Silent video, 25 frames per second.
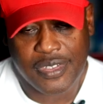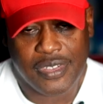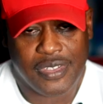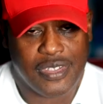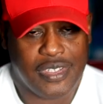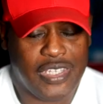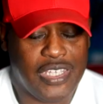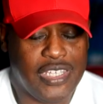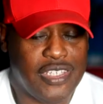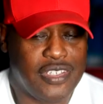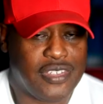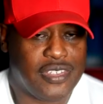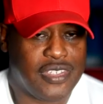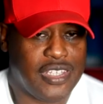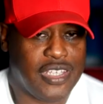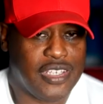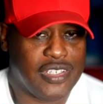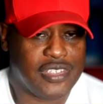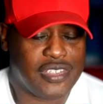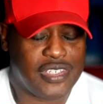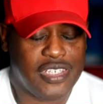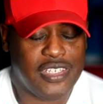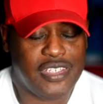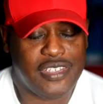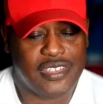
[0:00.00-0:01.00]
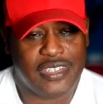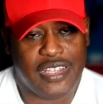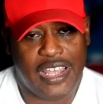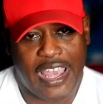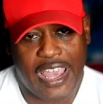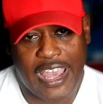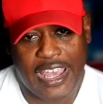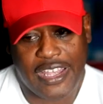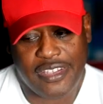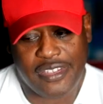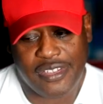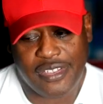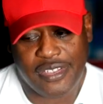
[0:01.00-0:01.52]
He's this, he's
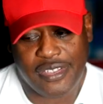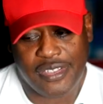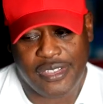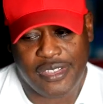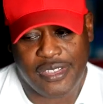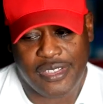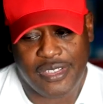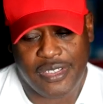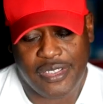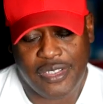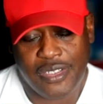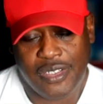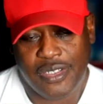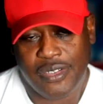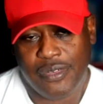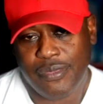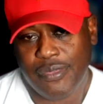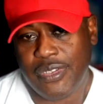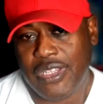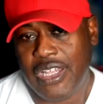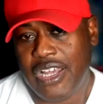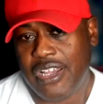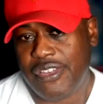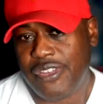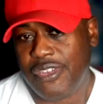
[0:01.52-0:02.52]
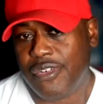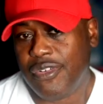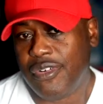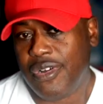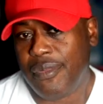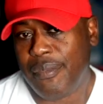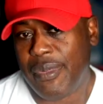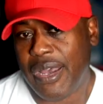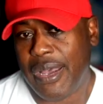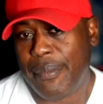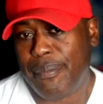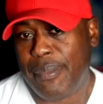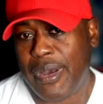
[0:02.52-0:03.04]
that, without
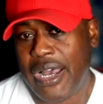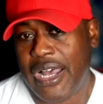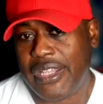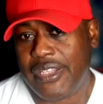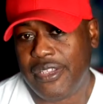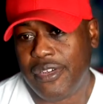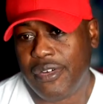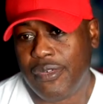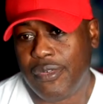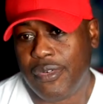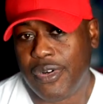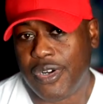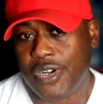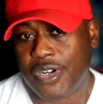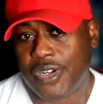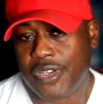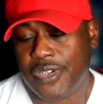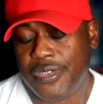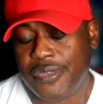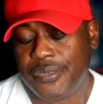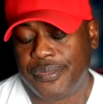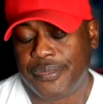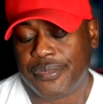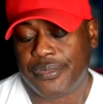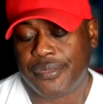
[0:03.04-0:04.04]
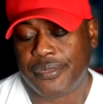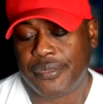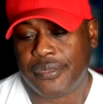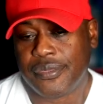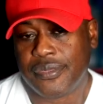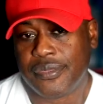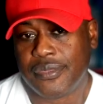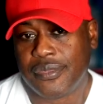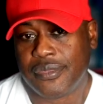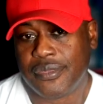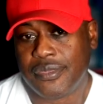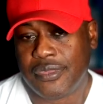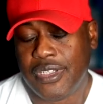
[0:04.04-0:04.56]
knowing my body of work.
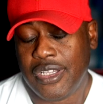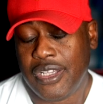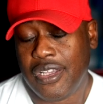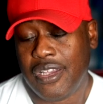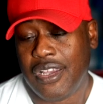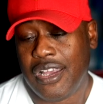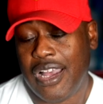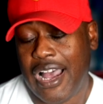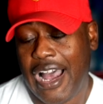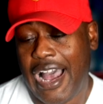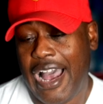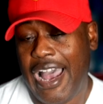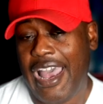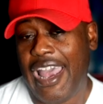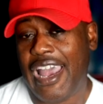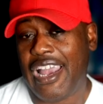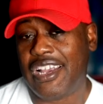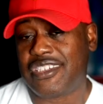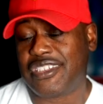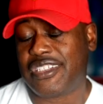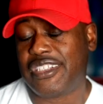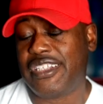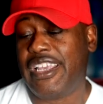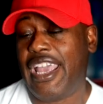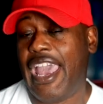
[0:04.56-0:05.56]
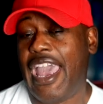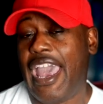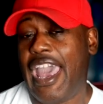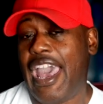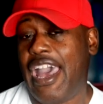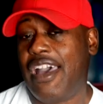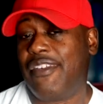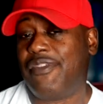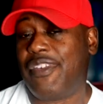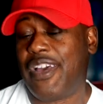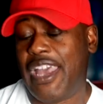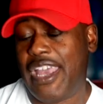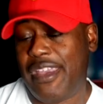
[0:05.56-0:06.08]
I actually
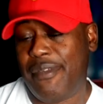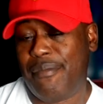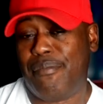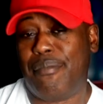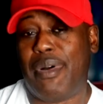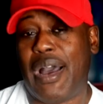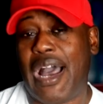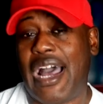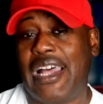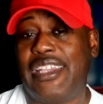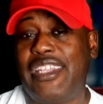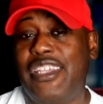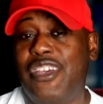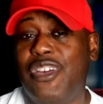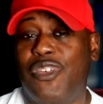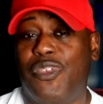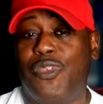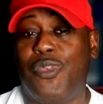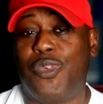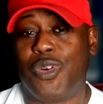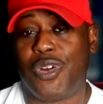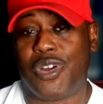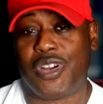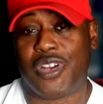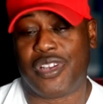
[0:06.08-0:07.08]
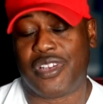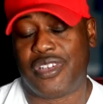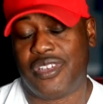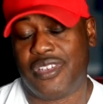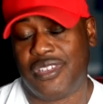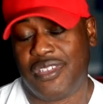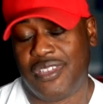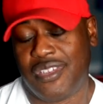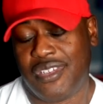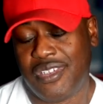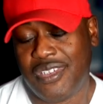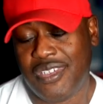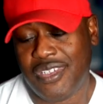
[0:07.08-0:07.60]
have a body of work.
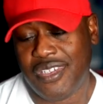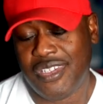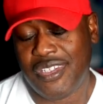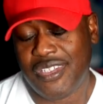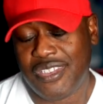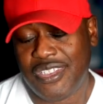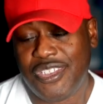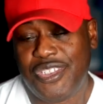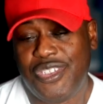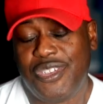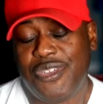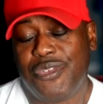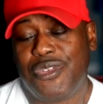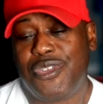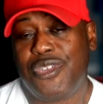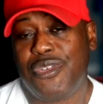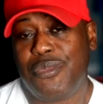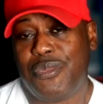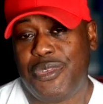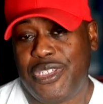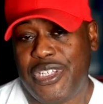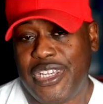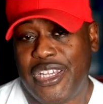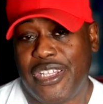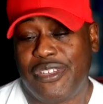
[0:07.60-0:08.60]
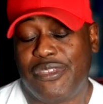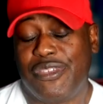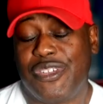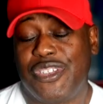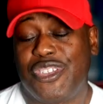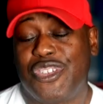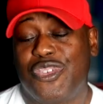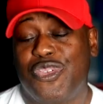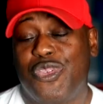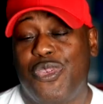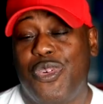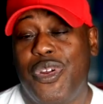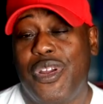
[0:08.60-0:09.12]
This YouTube channel
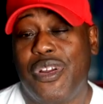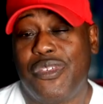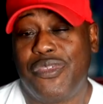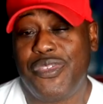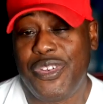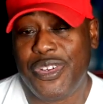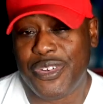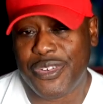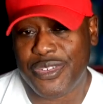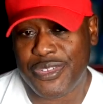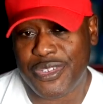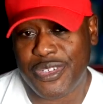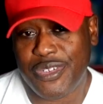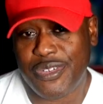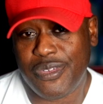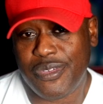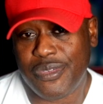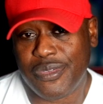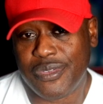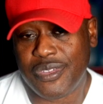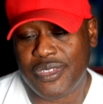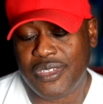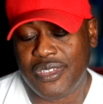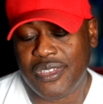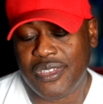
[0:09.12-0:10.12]
is 12 years old.